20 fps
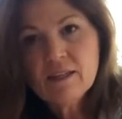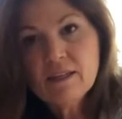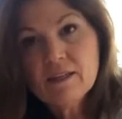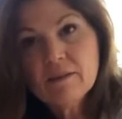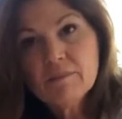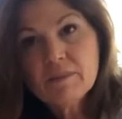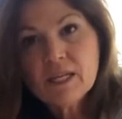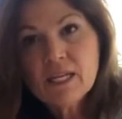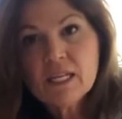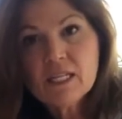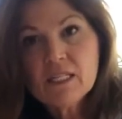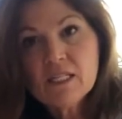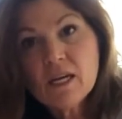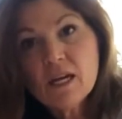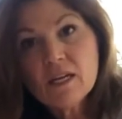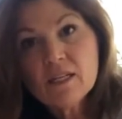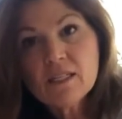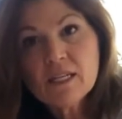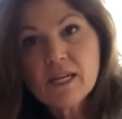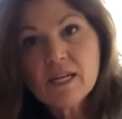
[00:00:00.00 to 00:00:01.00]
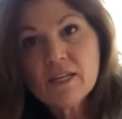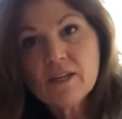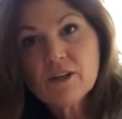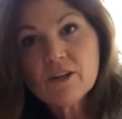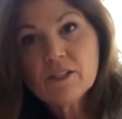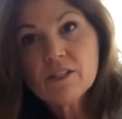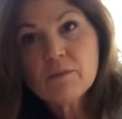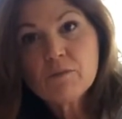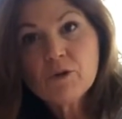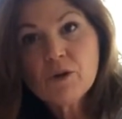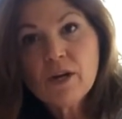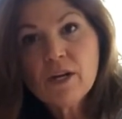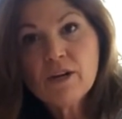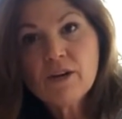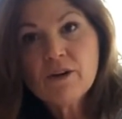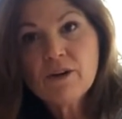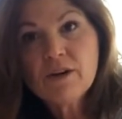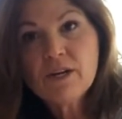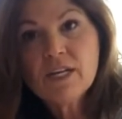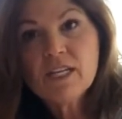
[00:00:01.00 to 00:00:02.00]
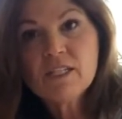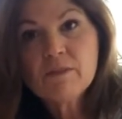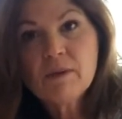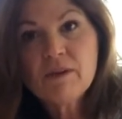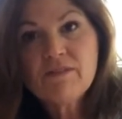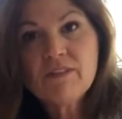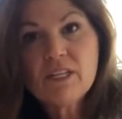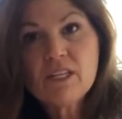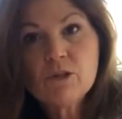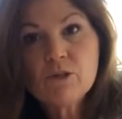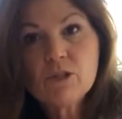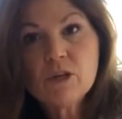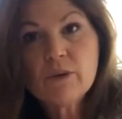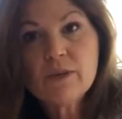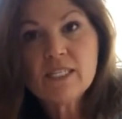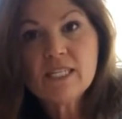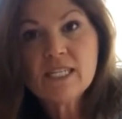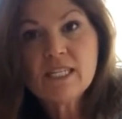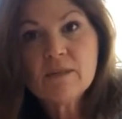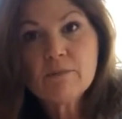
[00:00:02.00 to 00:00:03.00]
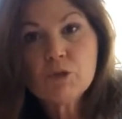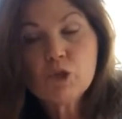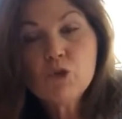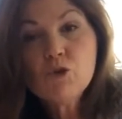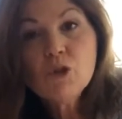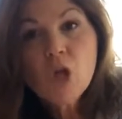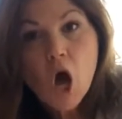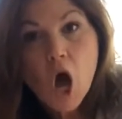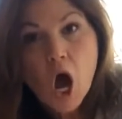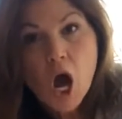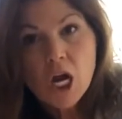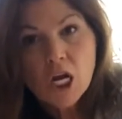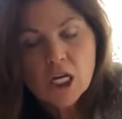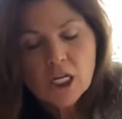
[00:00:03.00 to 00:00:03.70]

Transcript: getting tongue-tied here because I'm trying to hurry because my videos always end up too long.